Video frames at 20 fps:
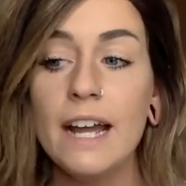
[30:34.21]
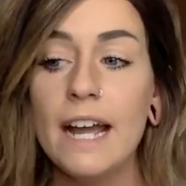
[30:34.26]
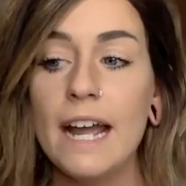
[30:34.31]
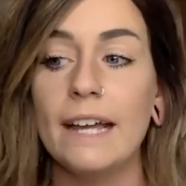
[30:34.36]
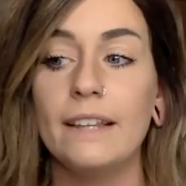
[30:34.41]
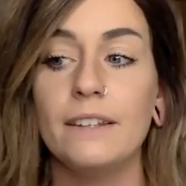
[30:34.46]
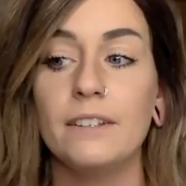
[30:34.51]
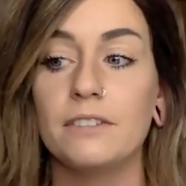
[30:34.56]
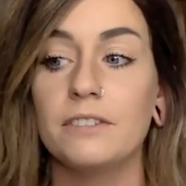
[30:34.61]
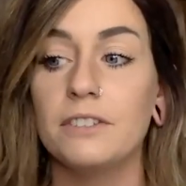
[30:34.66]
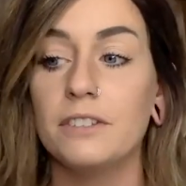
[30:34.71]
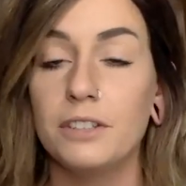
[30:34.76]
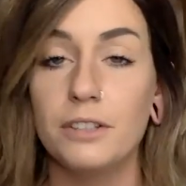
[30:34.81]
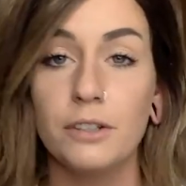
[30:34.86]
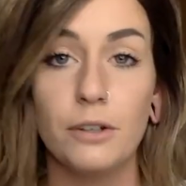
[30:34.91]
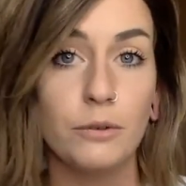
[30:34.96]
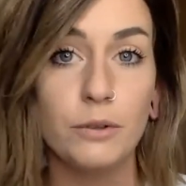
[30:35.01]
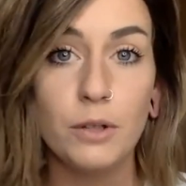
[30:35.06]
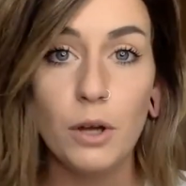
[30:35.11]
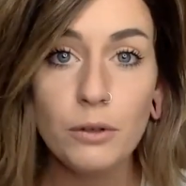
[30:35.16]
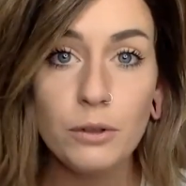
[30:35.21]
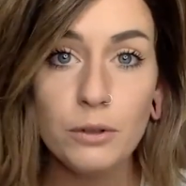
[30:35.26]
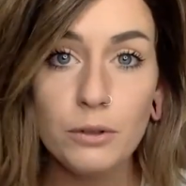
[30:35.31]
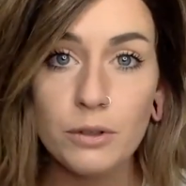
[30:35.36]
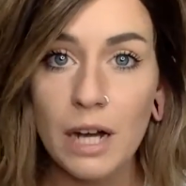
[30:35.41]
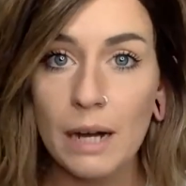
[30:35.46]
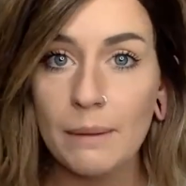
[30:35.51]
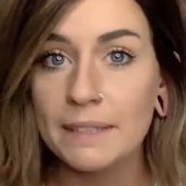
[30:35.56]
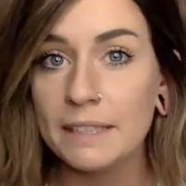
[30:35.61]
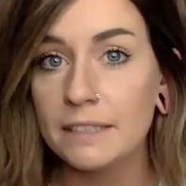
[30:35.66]
and there's, you know, no new
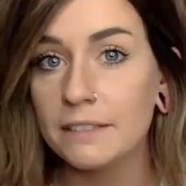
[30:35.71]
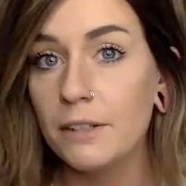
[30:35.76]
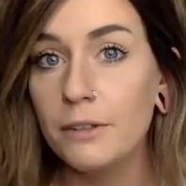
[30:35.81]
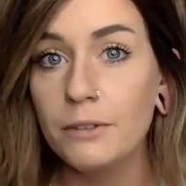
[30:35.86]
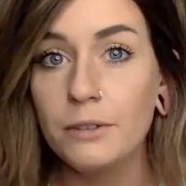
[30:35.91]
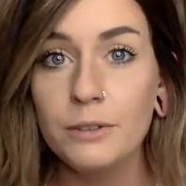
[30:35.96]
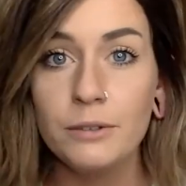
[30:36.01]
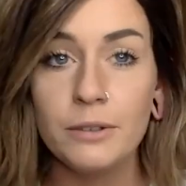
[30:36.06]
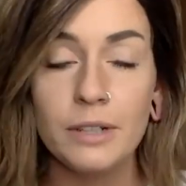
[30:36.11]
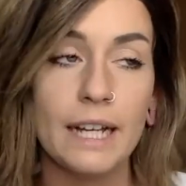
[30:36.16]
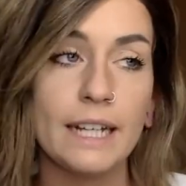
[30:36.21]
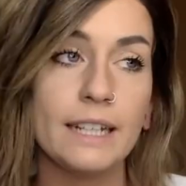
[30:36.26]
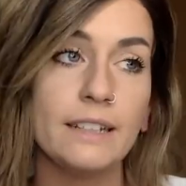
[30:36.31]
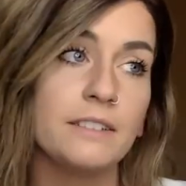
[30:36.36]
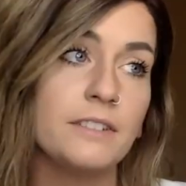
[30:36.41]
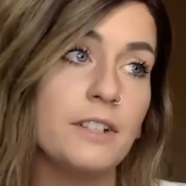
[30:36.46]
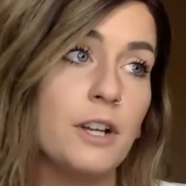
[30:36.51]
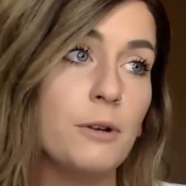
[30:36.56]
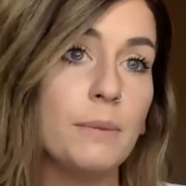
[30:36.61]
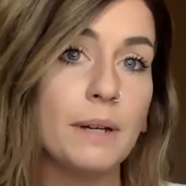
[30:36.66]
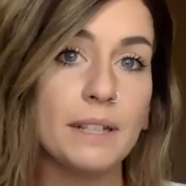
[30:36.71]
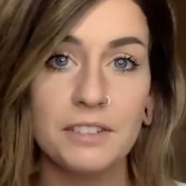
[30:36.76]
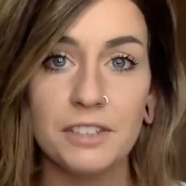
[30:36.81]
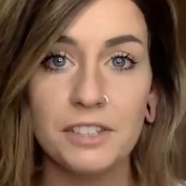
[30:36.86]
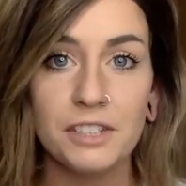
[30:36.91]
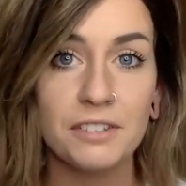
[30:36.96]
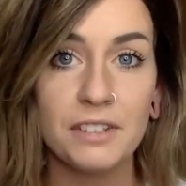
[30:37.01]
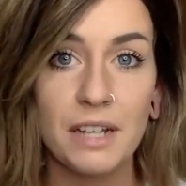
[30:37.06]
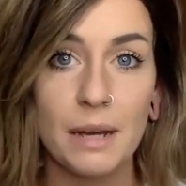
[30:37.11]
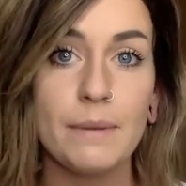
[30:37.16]
comments, no new likes, no
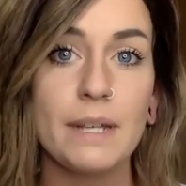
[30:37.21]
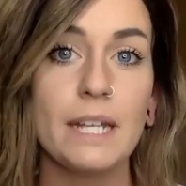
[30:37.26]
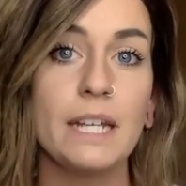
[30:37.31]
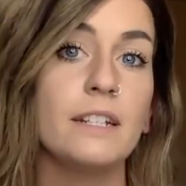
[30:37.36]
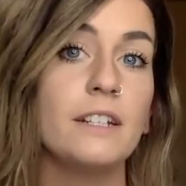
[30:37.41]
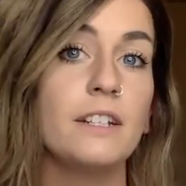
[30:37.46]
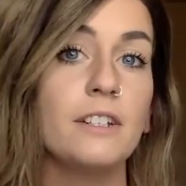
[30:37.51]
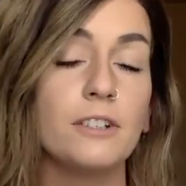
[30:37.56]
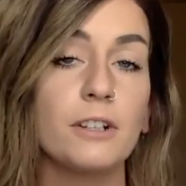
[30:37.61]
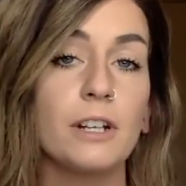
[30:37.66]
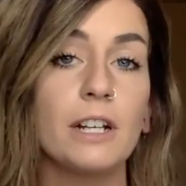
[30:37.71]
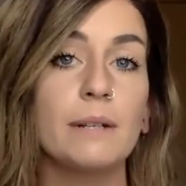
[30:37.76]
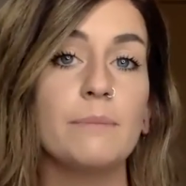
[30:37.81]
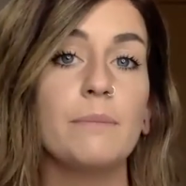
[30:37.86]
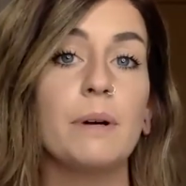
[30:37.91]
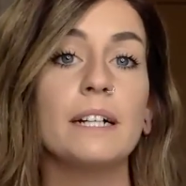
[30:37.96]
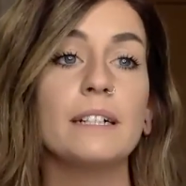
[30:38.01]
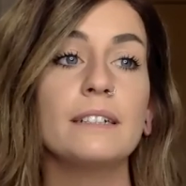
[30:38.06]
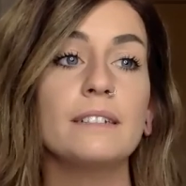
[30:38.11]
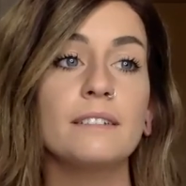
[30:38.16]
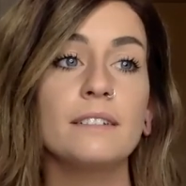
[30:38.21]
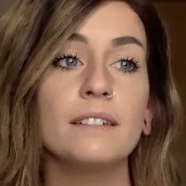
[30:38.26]
messages coming in your inbox,